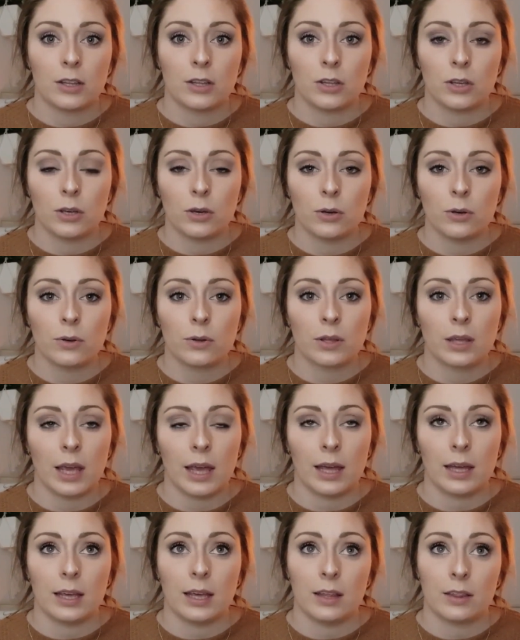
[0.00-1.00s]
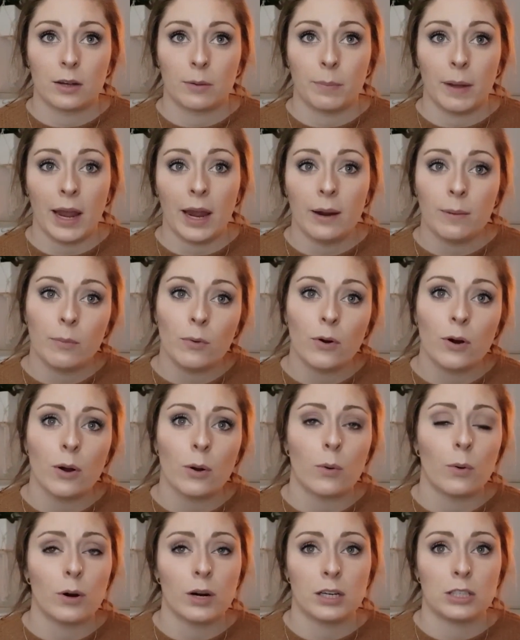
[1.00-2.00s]
you get either paid more
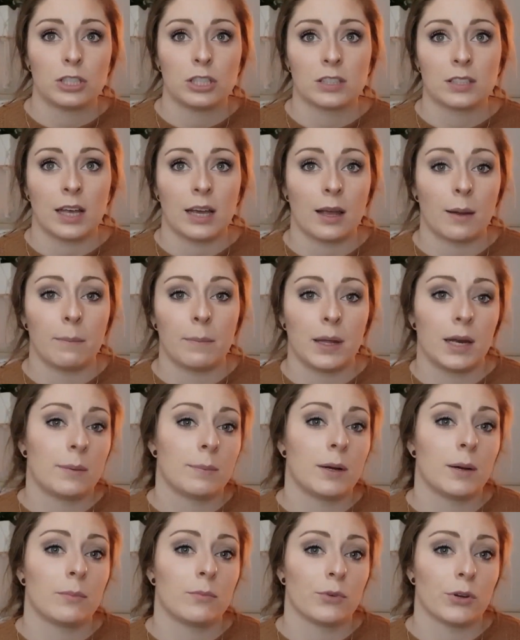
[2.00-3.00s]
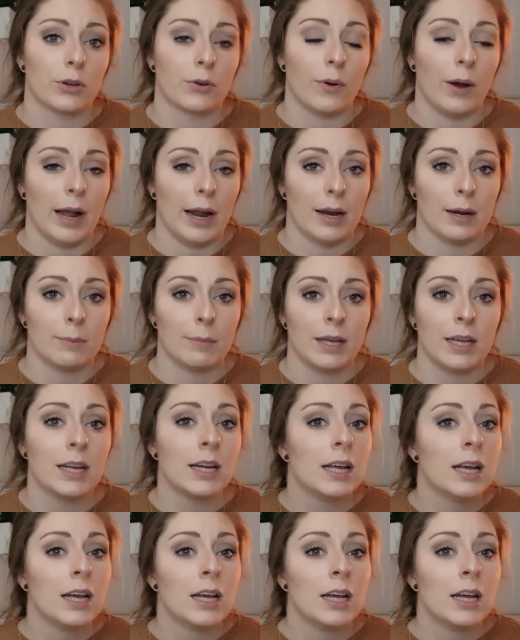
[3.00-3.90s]
or it's just like a minimum requirement